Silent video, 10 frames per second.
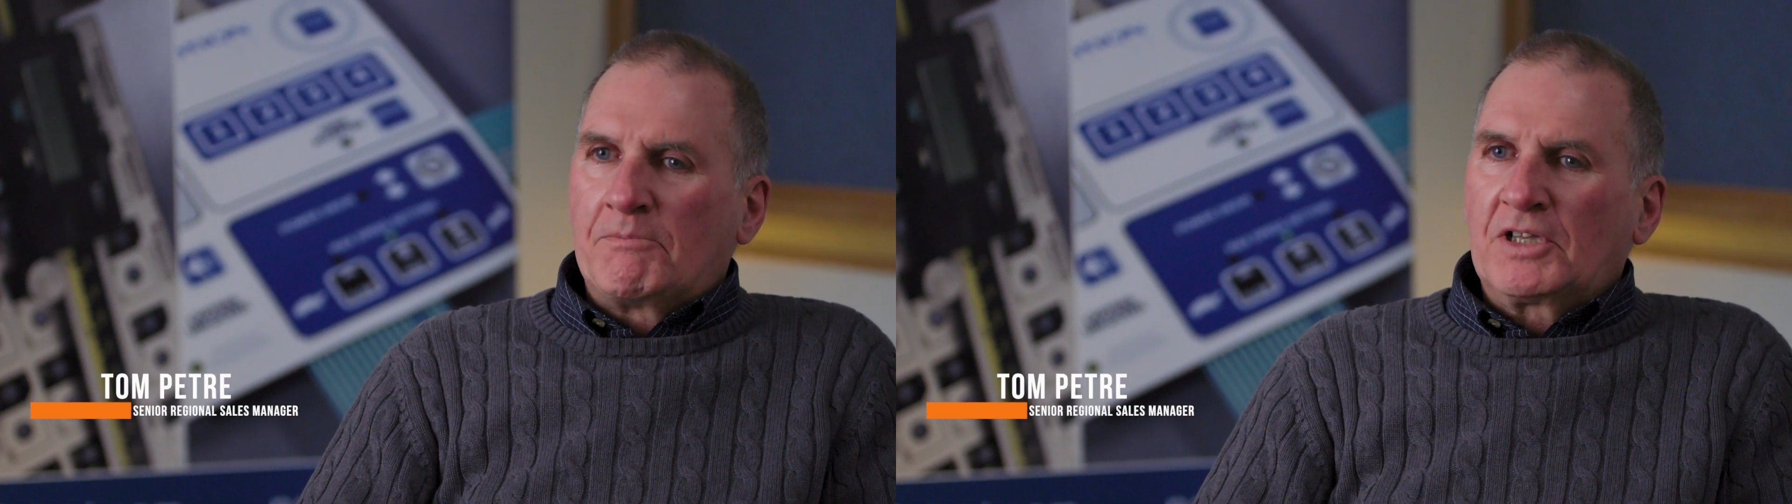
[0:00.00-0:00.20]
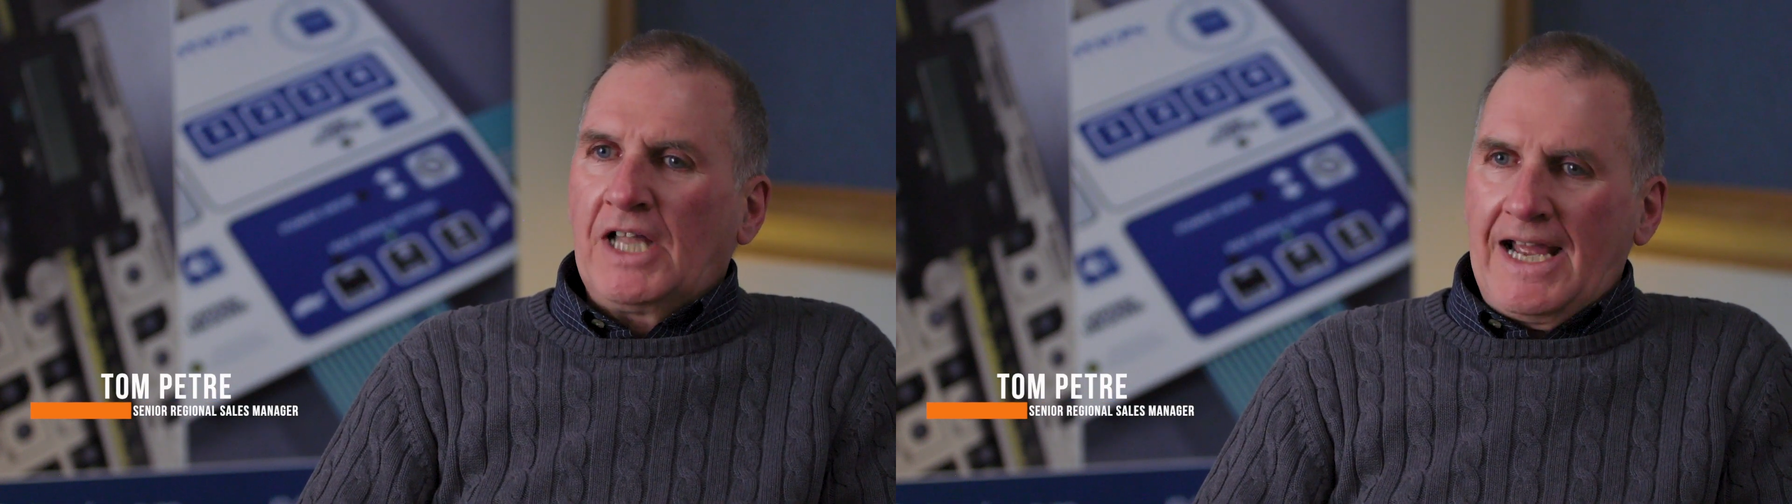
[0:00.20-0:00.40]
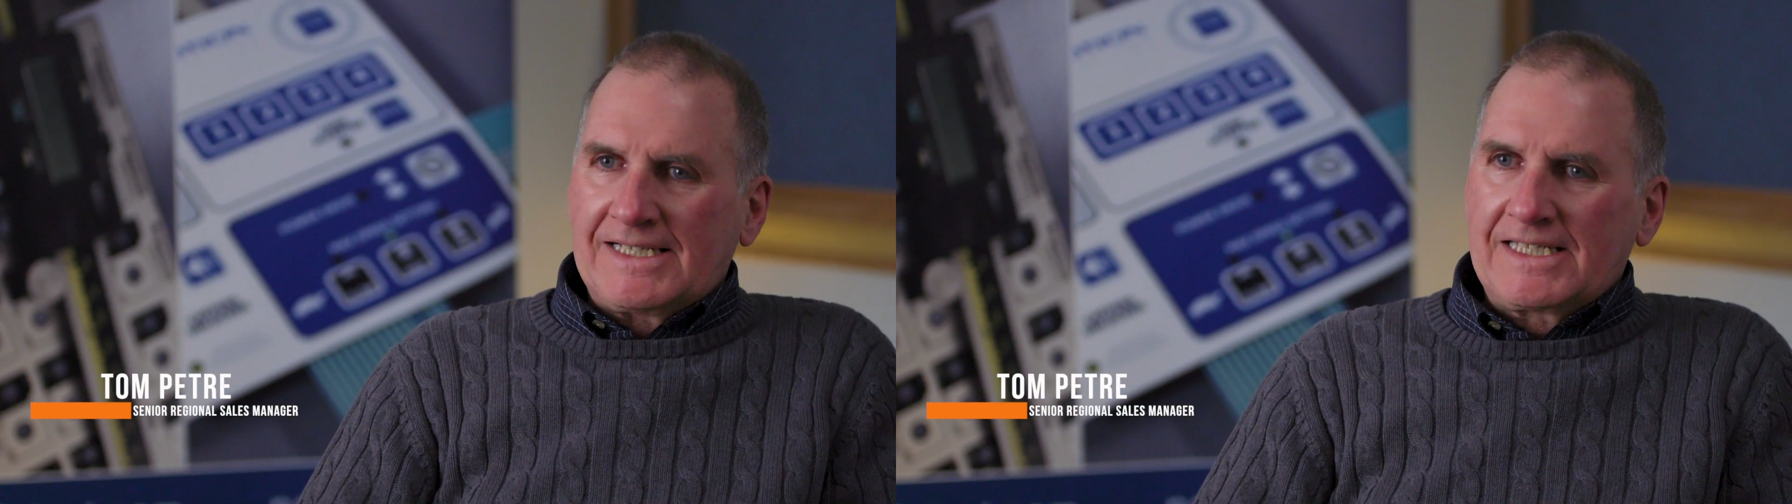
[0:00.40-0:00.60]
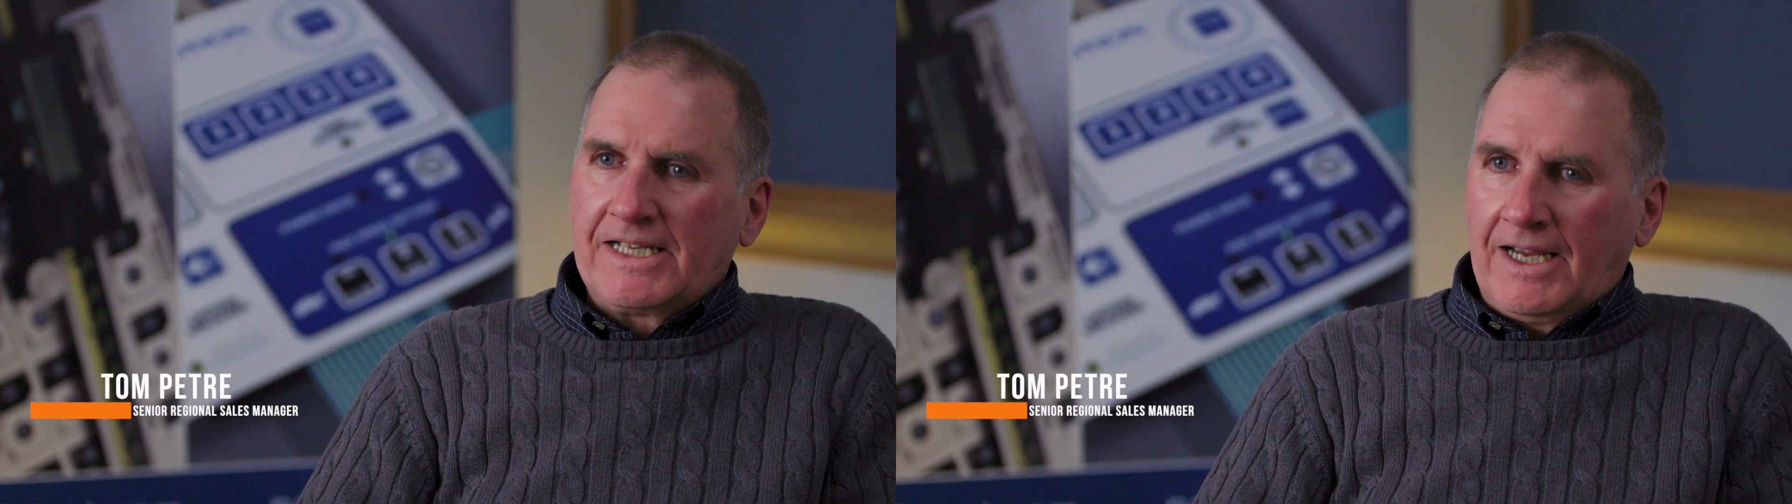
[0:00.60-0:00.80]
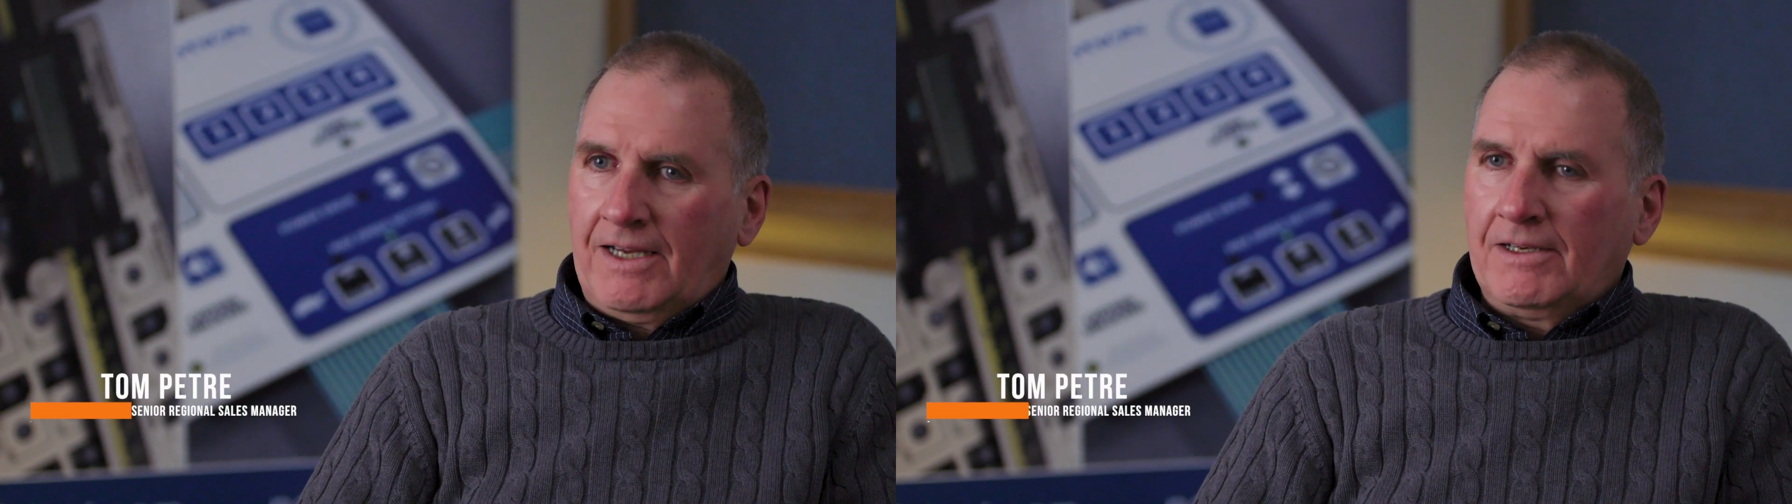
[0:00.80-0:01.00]

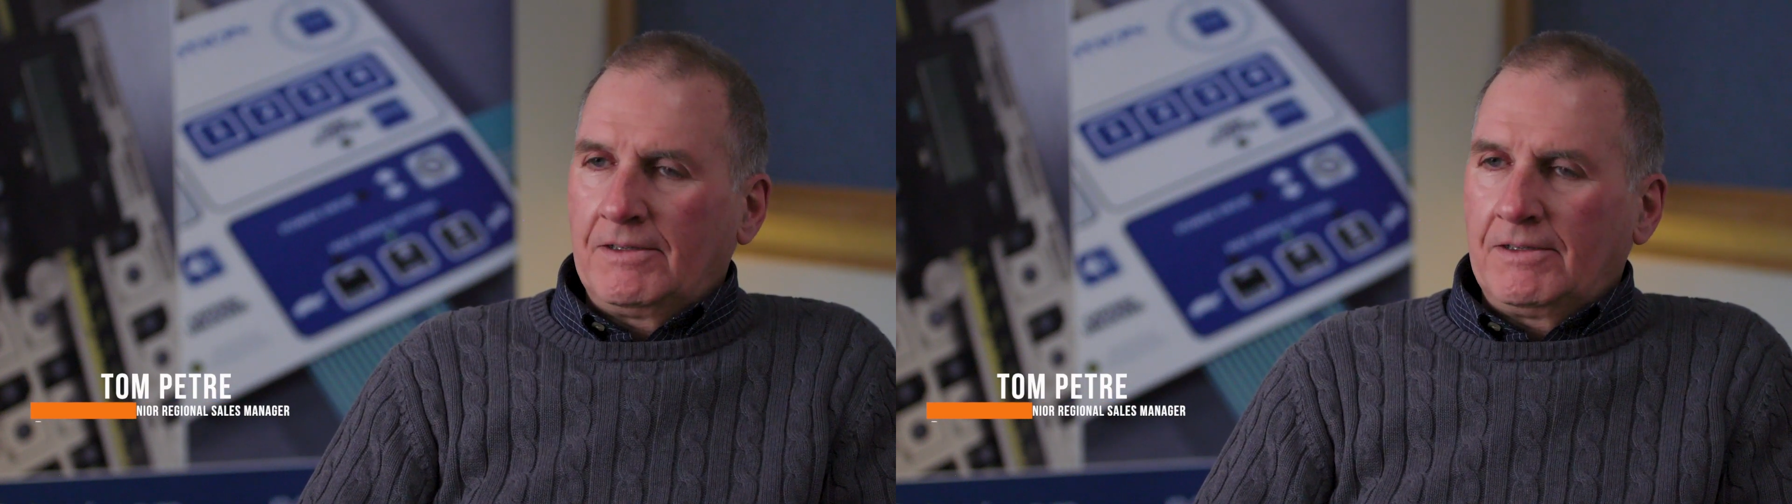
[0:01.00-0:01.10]
plastic,